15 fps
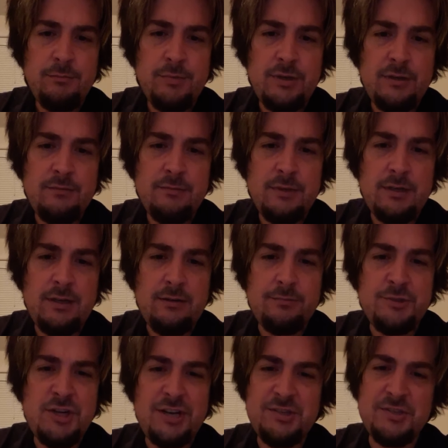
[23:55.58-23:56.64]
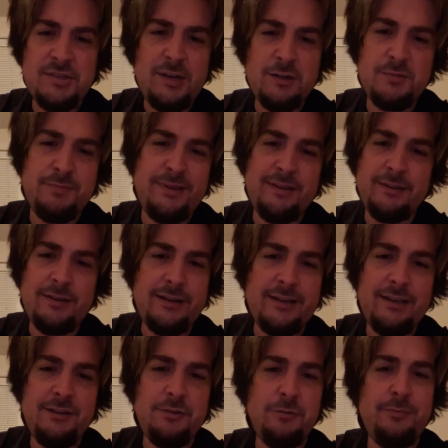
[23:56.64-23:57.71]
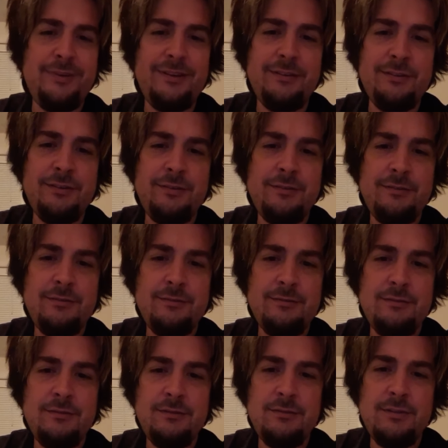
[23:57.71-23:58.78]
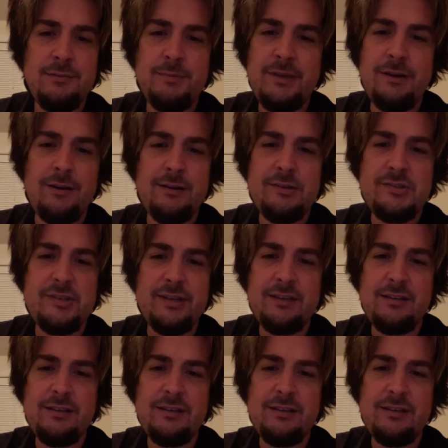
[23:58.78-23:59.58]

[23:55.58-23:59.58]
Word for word: But uh, Jason's is pink. I can't do pink. To be honest,